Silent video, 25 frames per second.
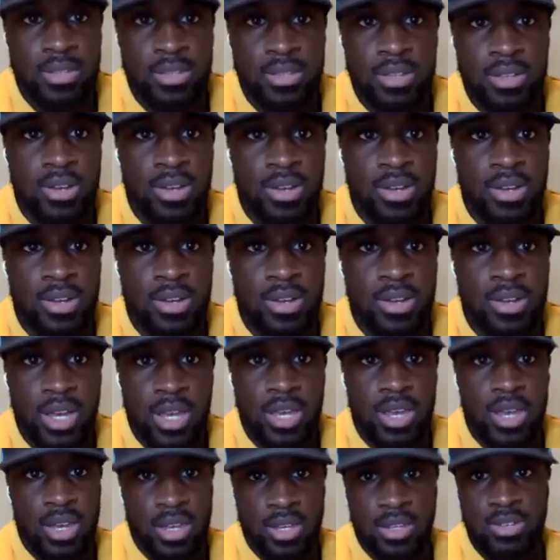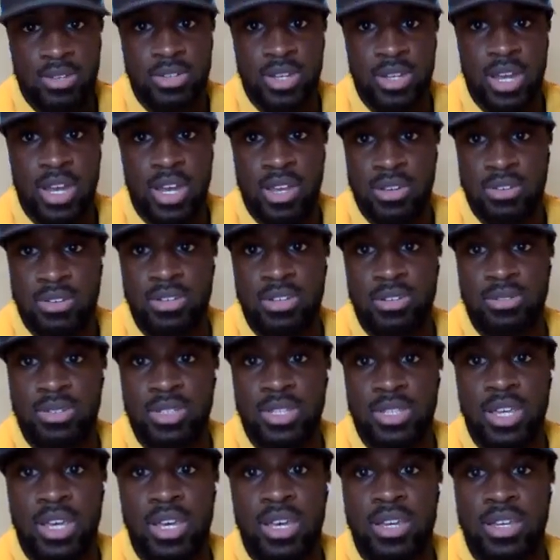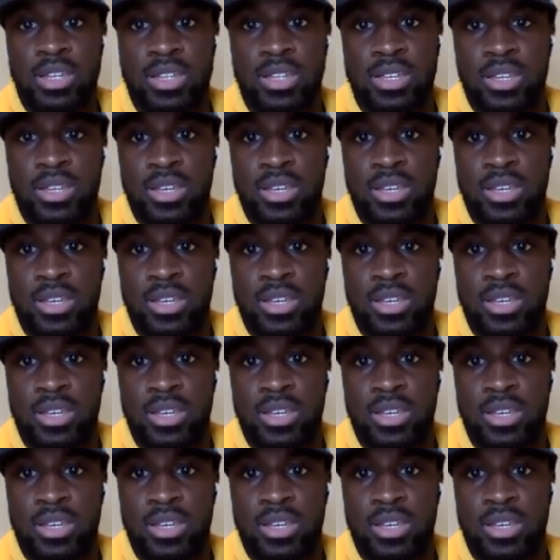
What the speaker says: no, I agree. I agree with that.